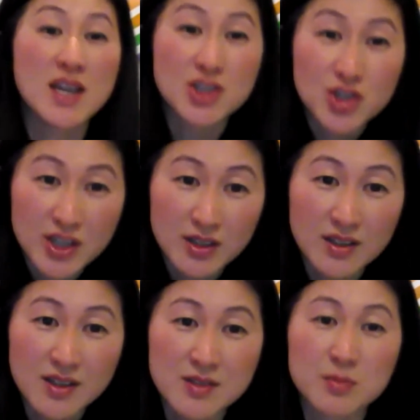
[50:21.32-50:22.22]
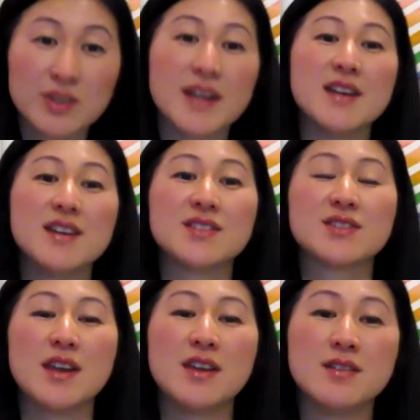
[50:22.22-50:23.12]
aging in
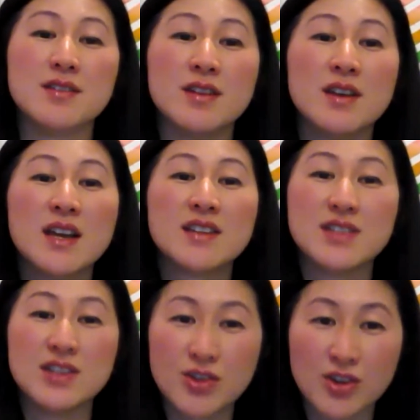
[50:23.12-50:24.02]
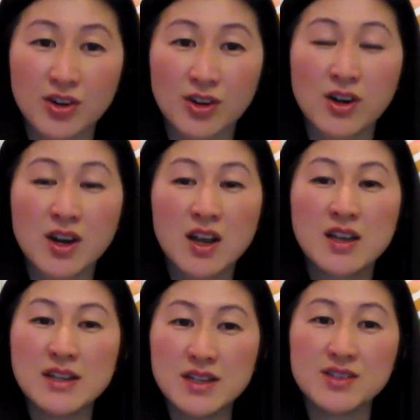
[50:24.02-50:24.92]
place and senior
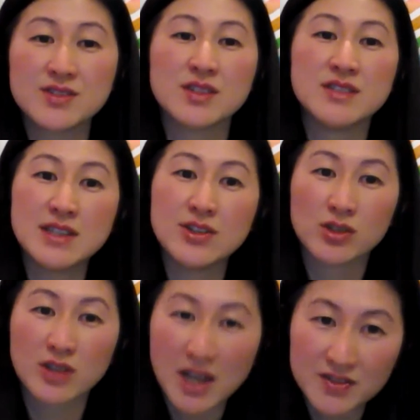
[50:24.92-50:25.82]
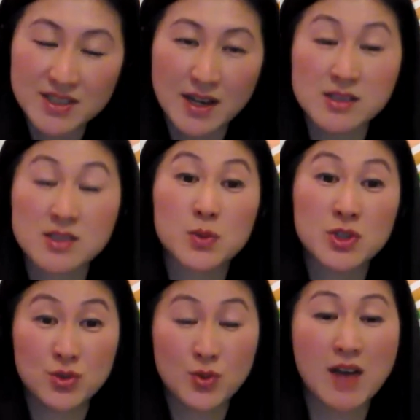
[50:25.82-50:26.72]
needs and senior lifestyles, because
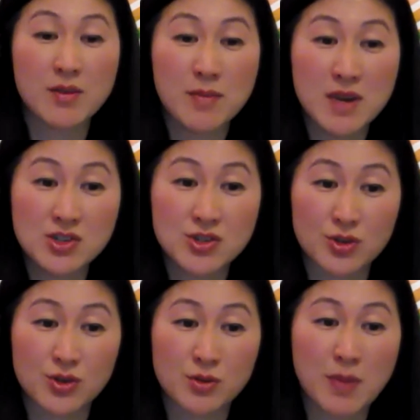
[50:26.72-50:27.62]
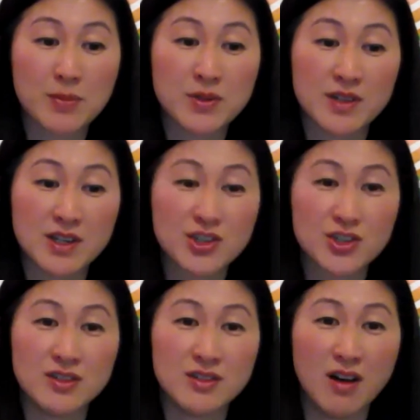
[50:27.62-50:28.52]
we do have a major
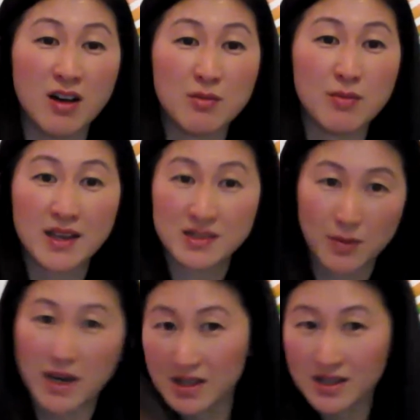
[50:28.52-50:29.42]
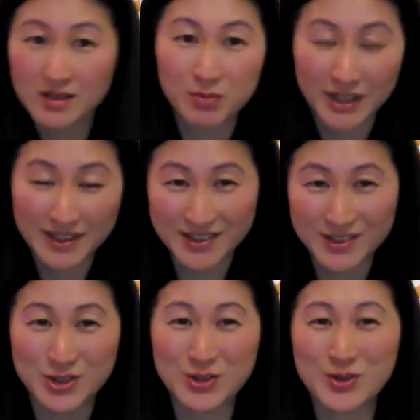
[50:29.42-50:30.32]
population, as many
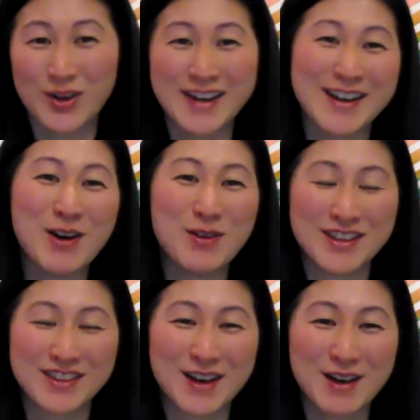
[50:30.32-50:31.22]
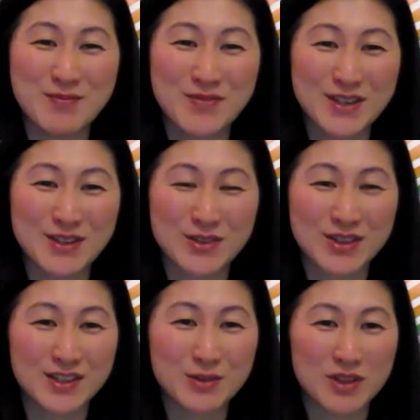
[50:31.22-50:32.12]
places do right now with,
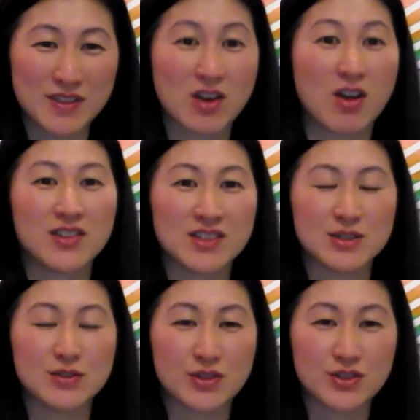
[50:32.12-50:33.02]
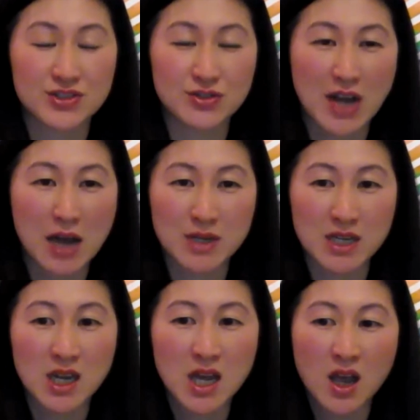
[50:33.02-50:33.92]
what they call the silver
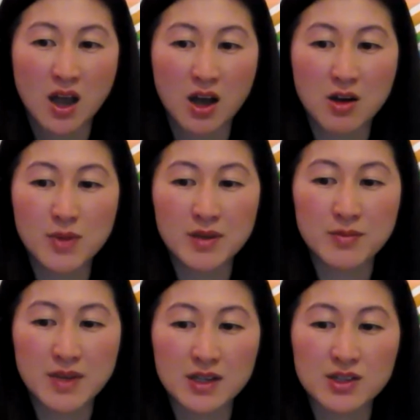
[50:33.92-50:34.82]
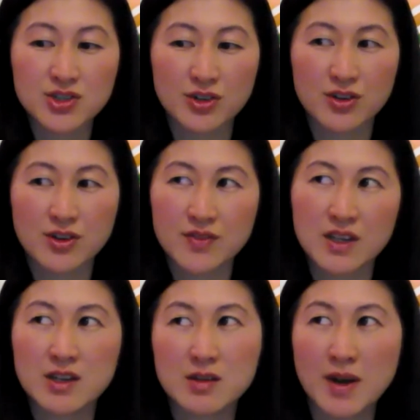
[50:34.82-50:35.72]
tsunami, and making sure and
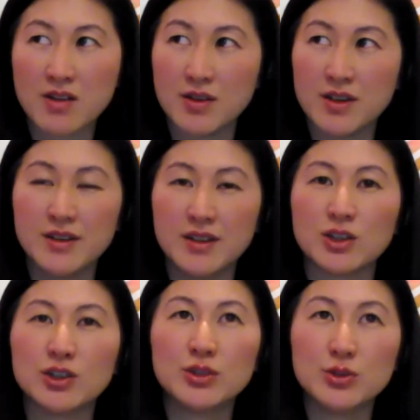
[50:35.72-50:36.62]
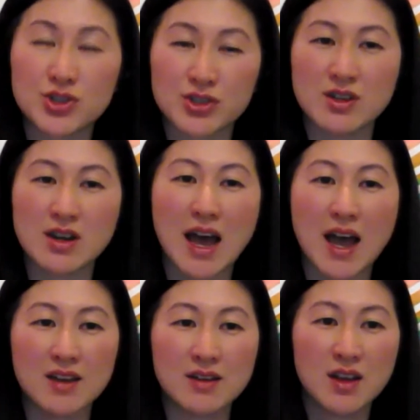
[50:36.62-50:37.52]
thinking about inclusion,
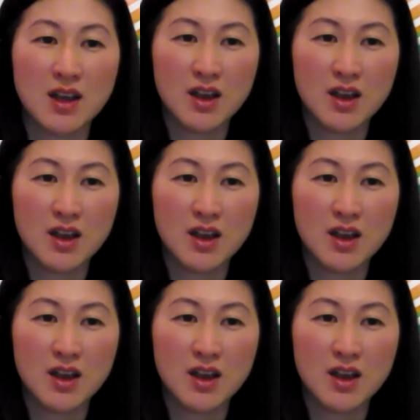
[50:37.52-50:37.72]
not